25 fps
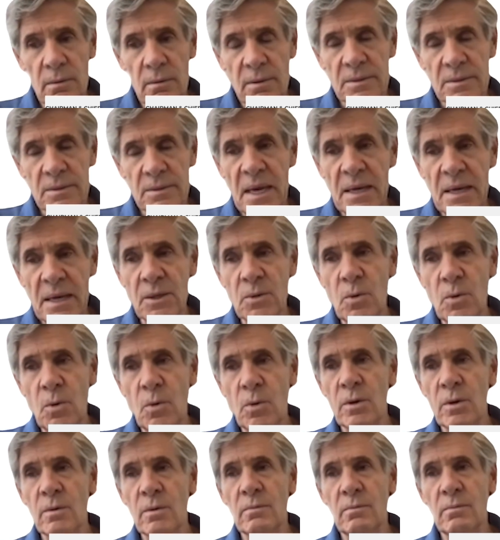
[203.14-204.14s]
the second
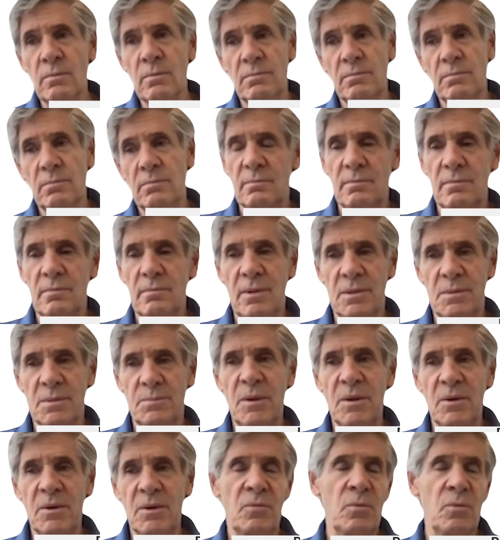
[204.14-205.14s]
quarter, it's
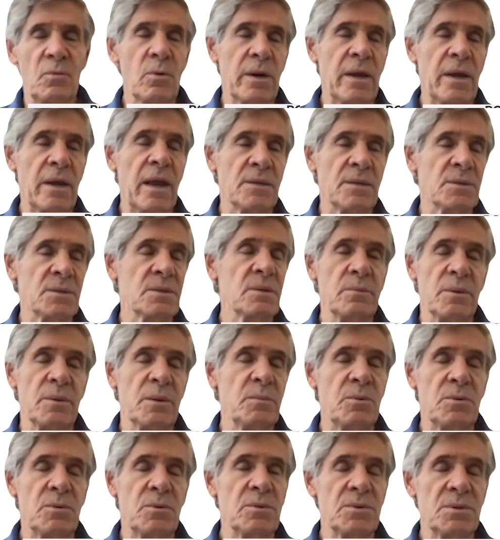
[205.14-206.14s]
being forecast, it'll
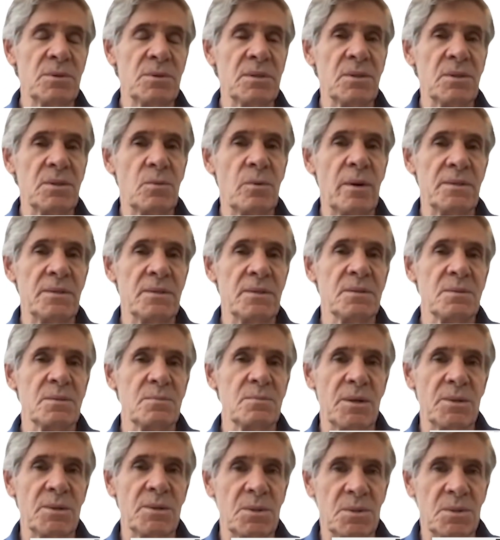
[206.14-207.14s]
be producing twice as
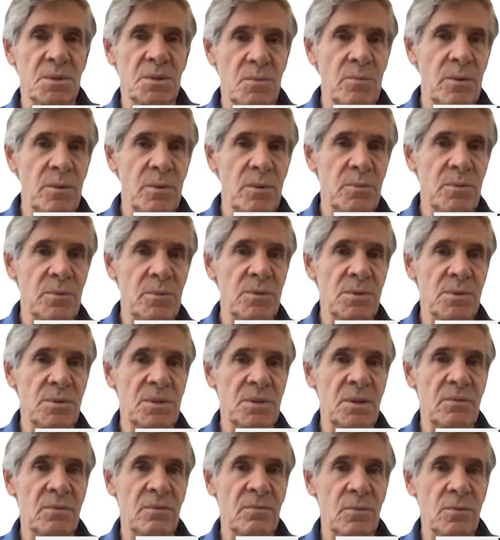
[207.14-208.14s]
much as what we produced
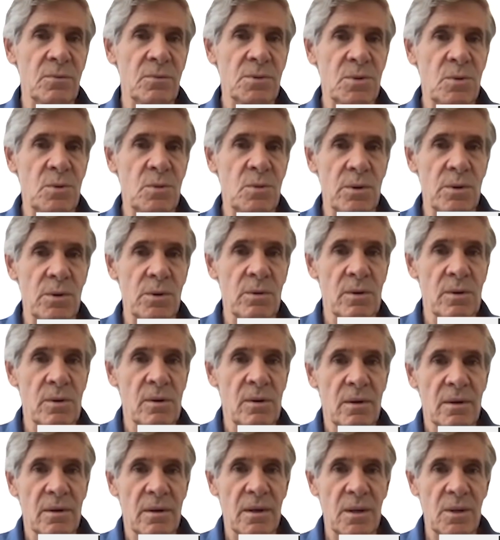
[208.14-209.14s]
in the first quarter
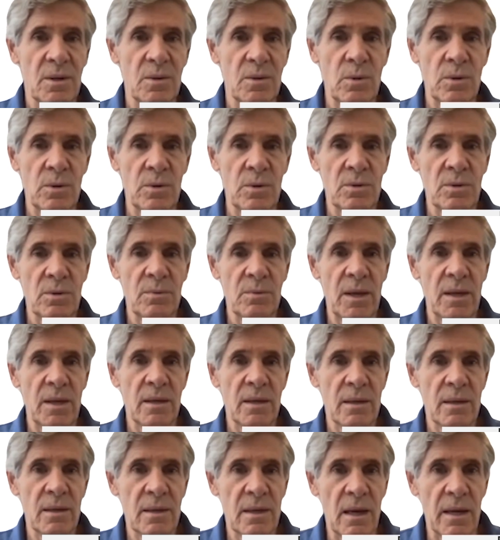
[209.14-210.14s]
in order to make
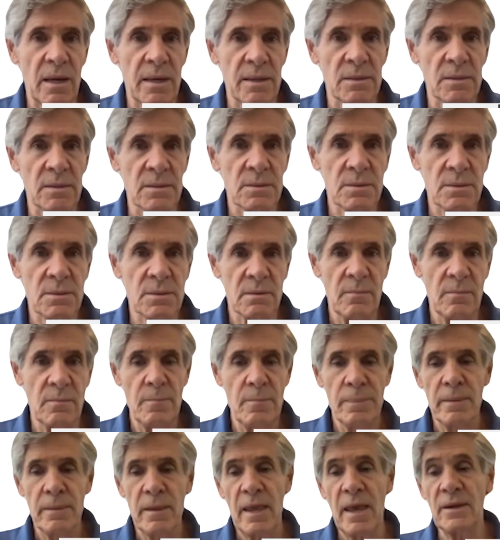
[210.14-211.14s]
guidance.
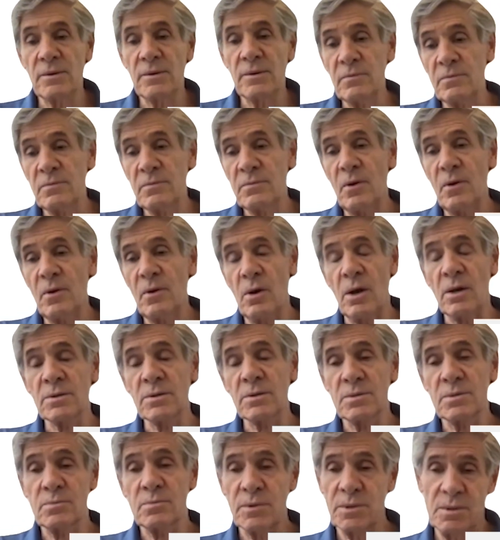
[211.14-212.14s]
And at
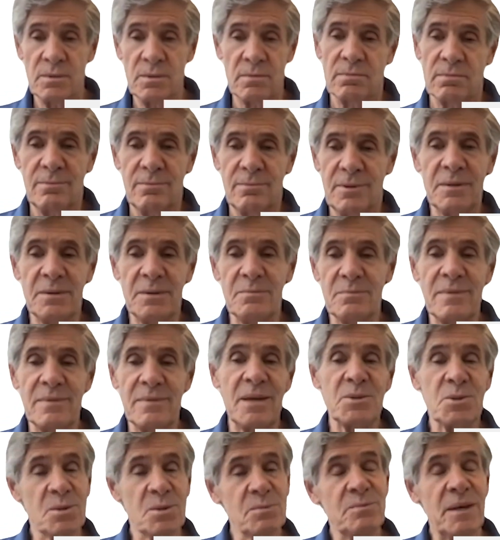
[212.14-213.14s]
Fox, which didn't
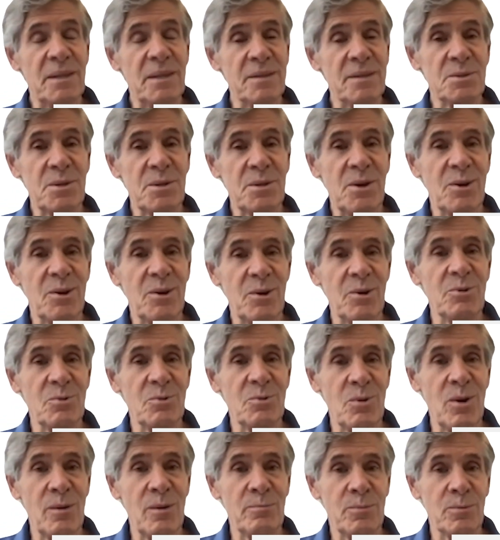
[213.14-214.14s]
mention, but there's our
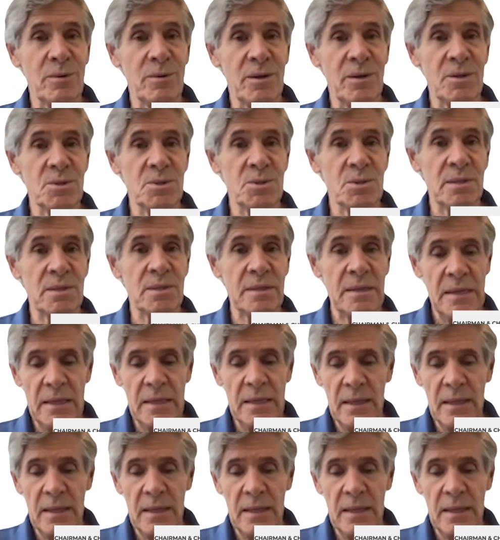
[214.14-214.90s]
other operation,